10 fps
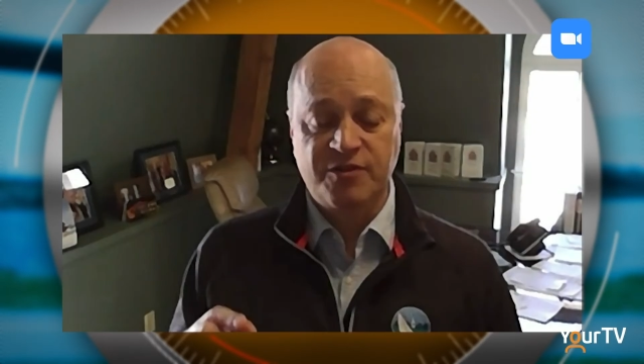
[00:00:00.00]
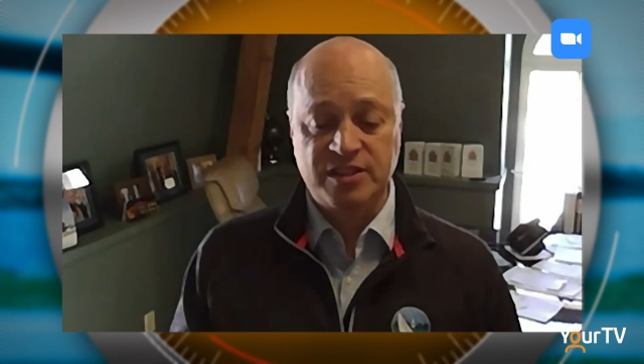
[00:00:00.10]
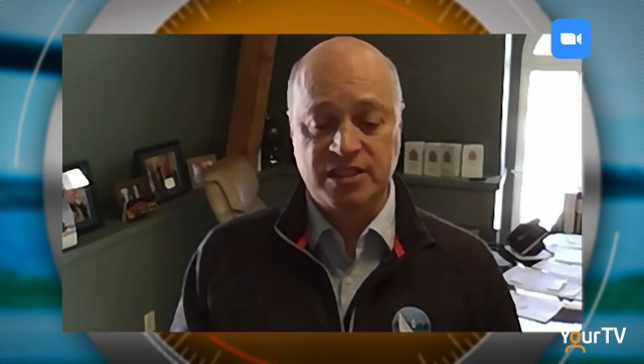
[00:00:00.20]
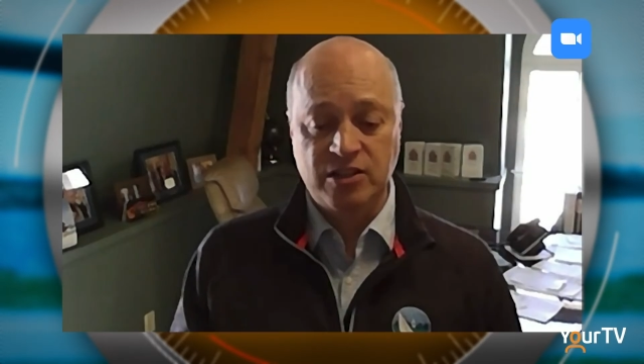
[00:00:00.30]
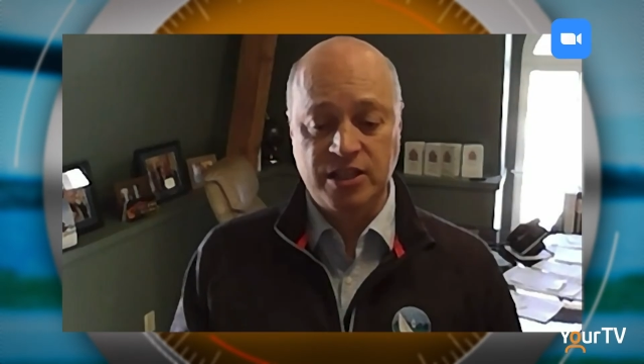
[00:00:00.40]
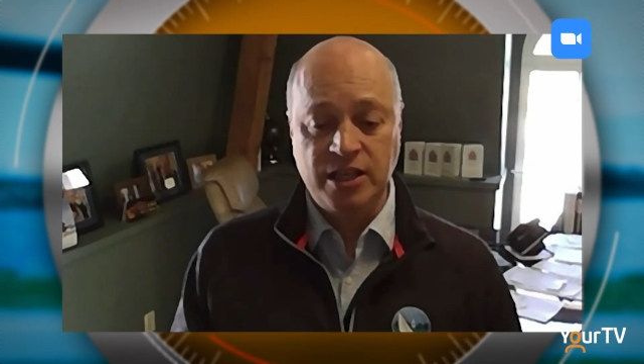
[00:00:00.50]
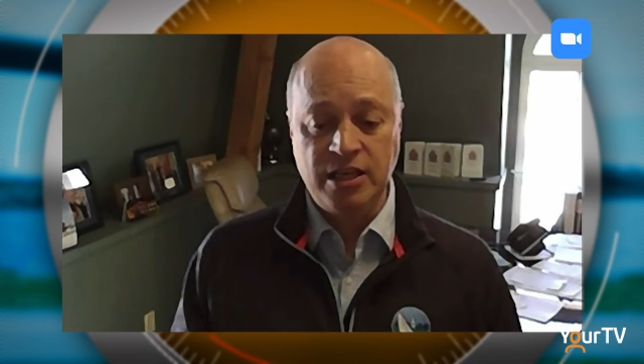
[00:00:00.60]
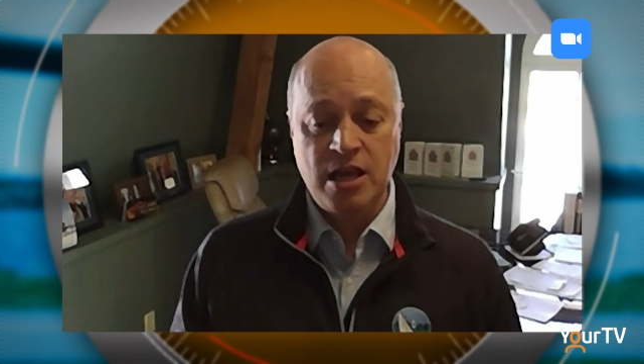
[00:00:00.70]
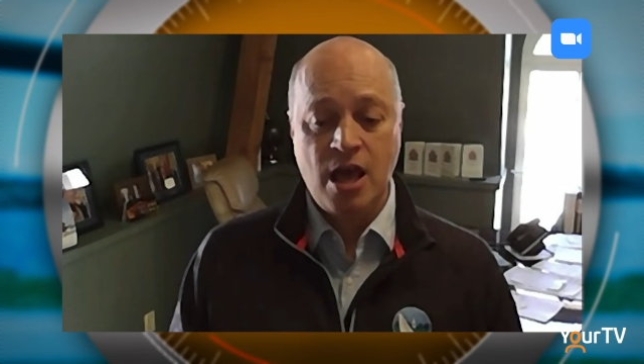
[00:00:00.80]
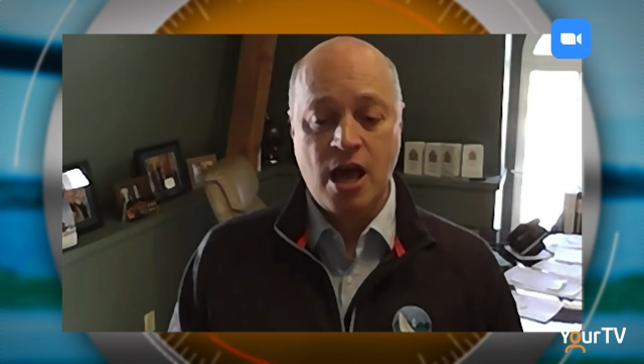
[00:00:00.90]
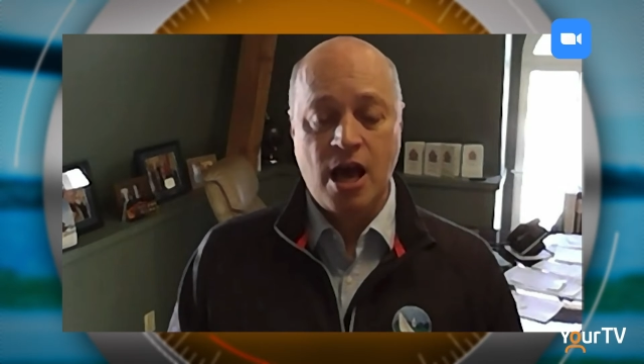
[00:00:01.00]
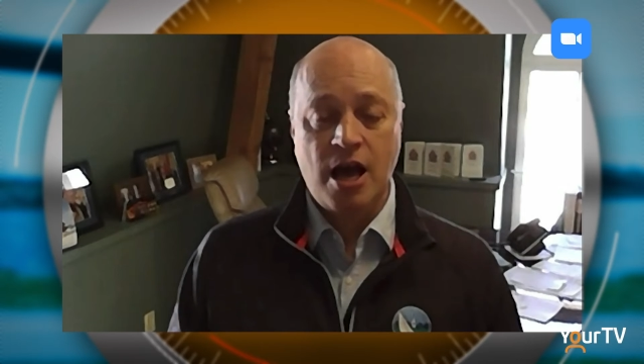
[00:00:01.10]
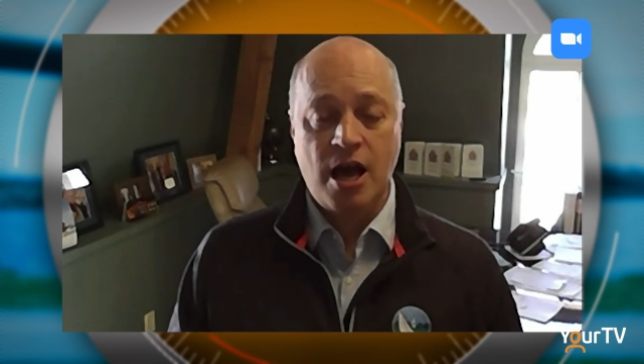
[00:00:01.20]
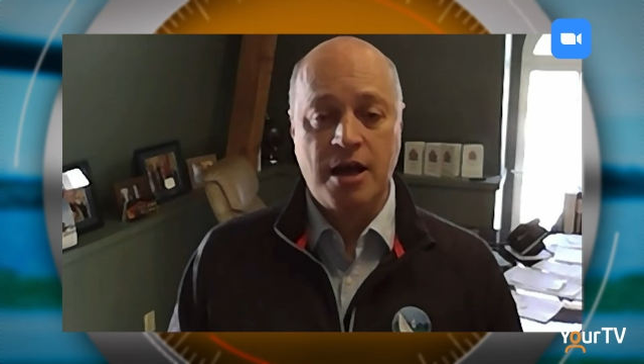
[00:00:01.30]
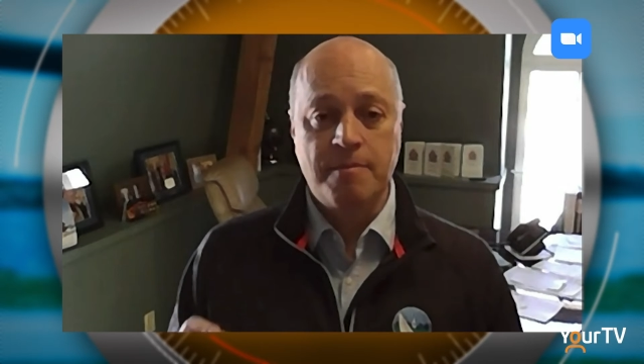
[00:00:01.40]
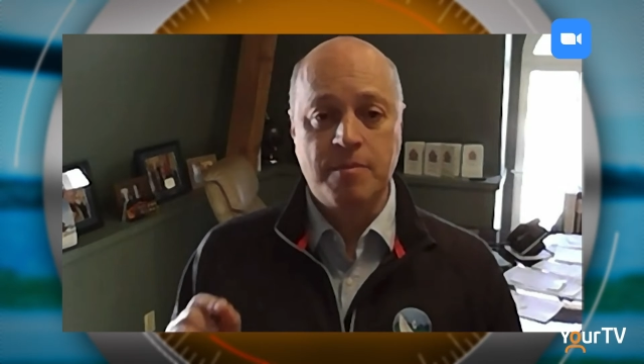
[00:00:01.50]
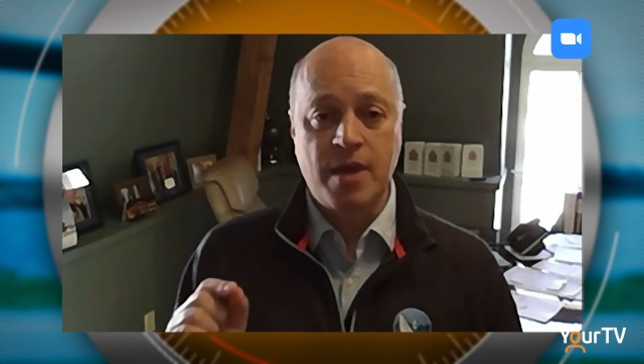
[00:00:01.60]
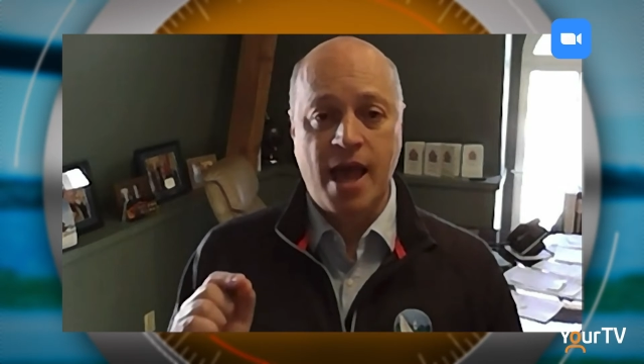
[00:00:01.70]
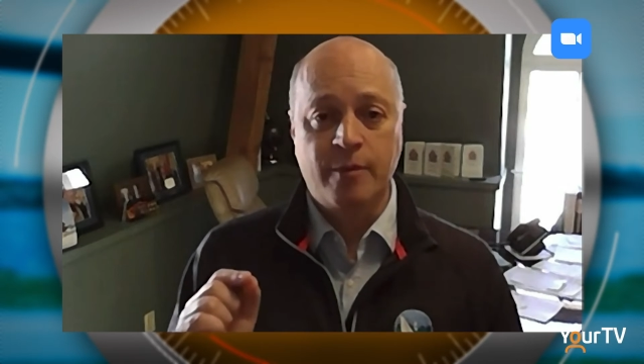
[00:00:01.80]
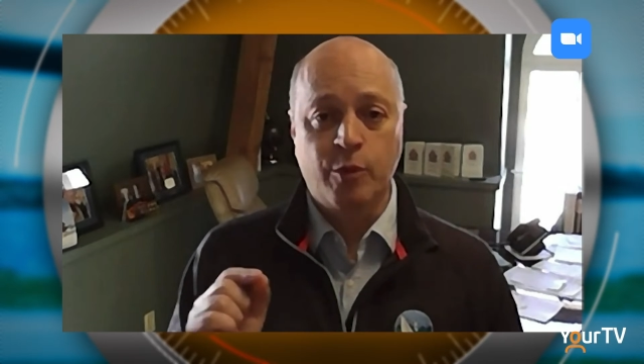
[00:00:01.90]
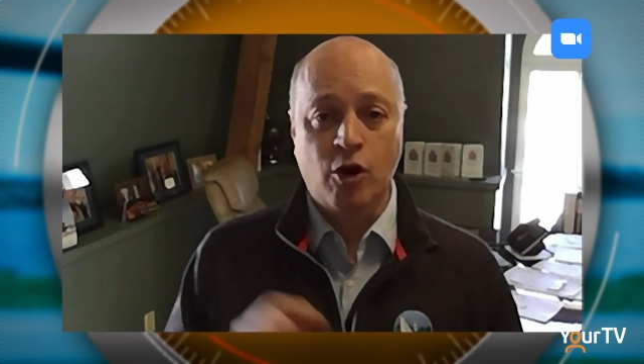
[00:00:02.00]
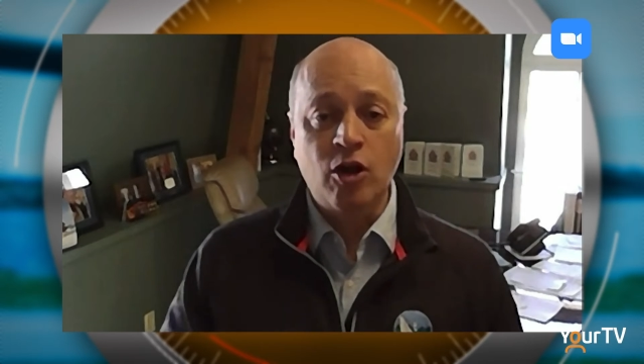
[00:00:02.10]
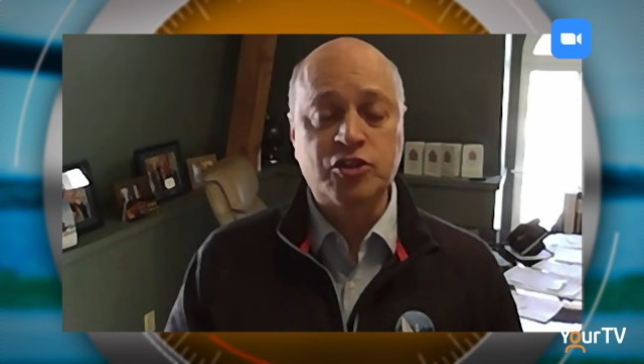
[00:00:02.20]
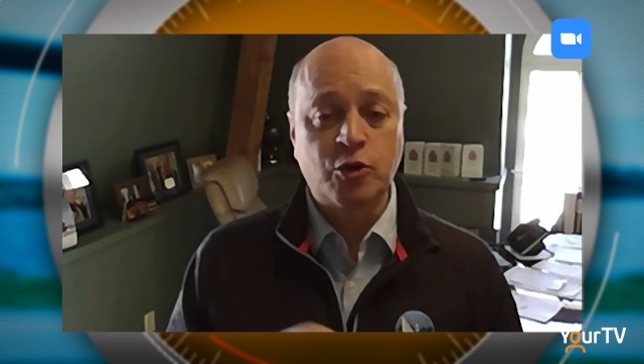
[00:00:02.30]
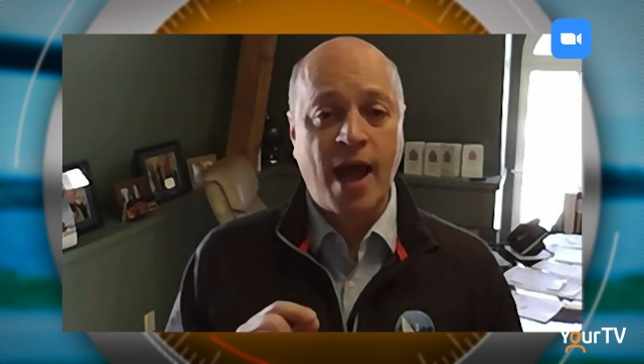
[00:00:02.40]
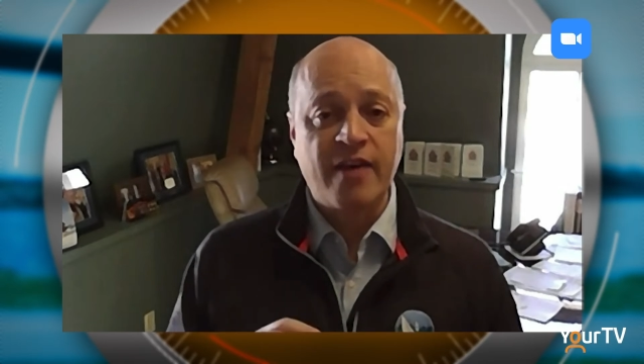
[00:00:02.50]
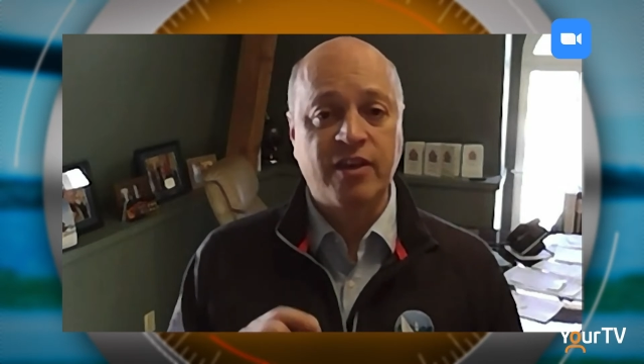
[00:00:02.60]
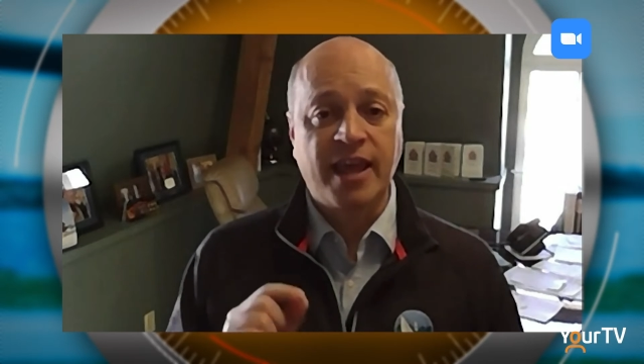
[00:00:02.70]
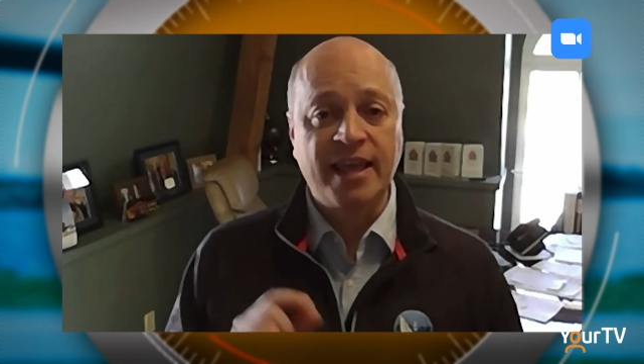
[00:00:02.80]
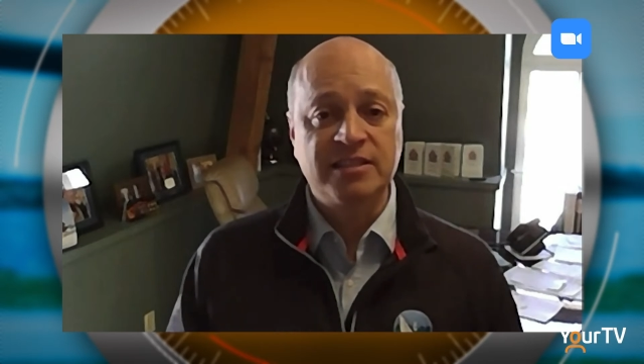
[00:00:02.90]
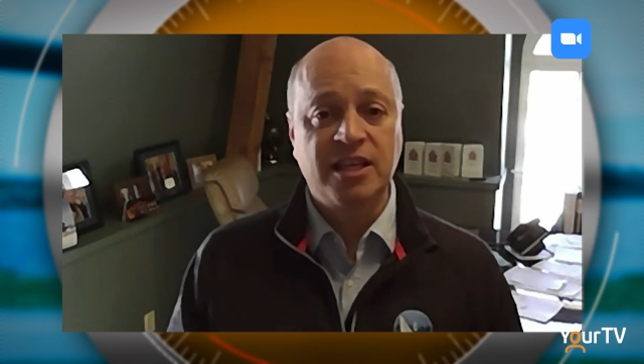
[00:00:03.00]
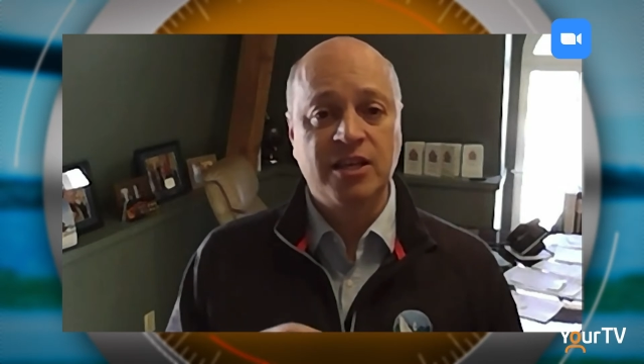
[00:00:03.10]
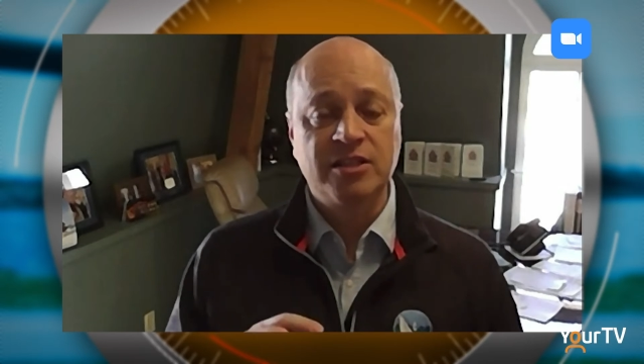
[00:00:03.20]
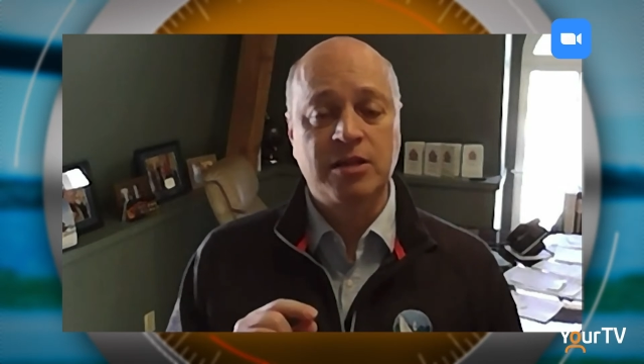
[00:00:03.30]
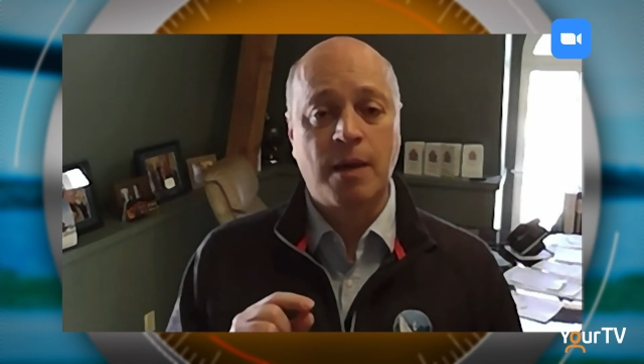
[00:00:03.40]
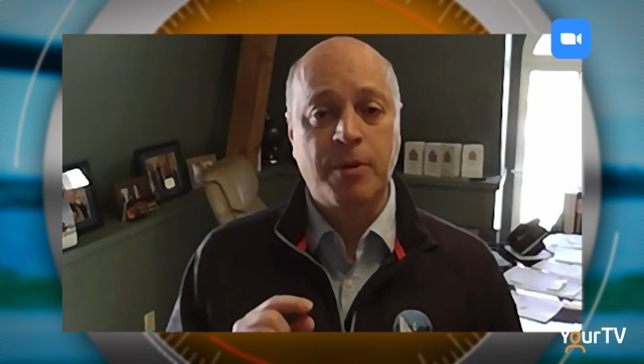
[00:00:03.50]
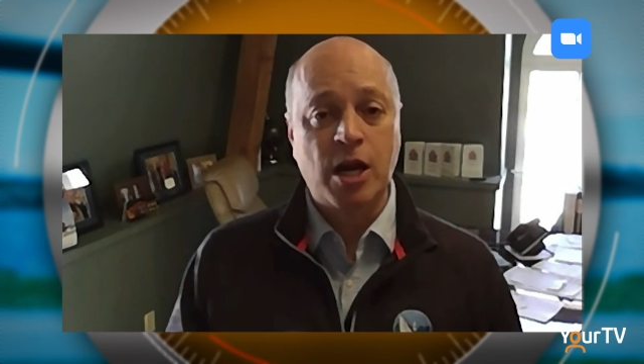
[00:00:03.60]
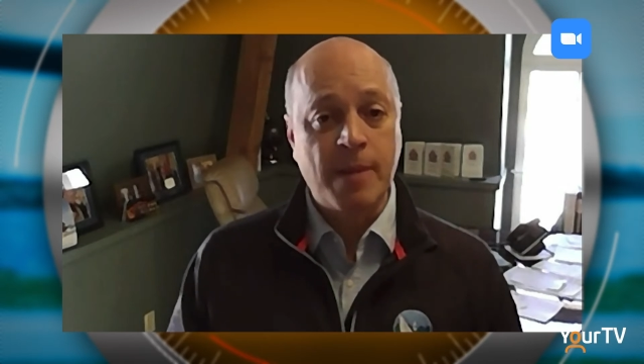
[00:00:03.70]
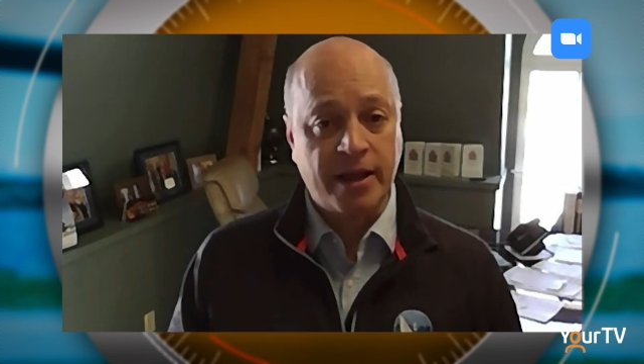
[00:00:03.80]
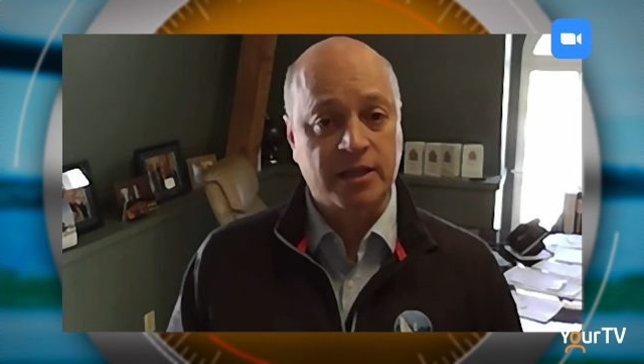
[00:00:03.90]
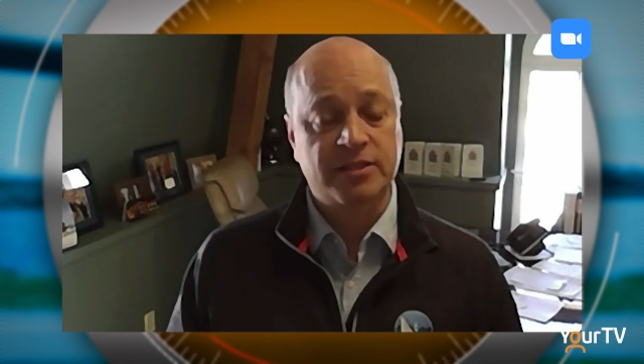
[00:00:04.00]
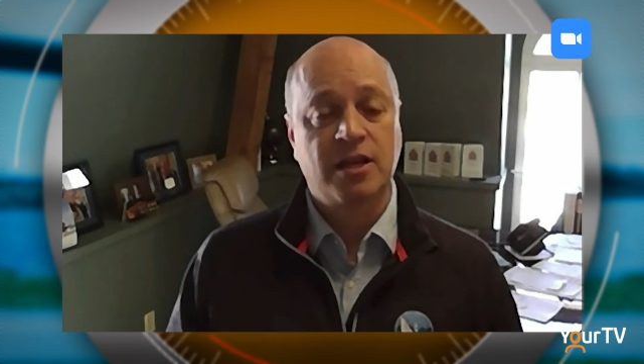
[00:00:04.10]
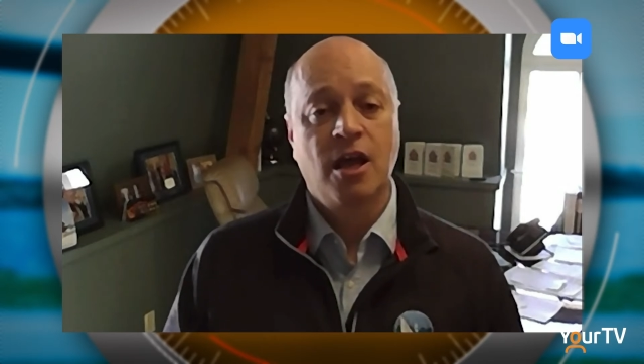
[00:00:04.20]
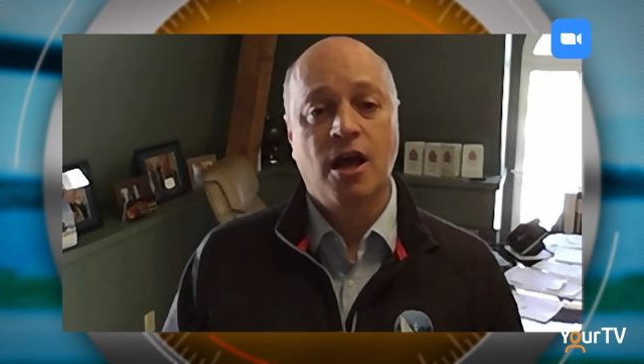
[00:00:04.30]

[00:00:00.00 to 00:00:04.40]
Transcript: facility, and we're also having Hastings paramedics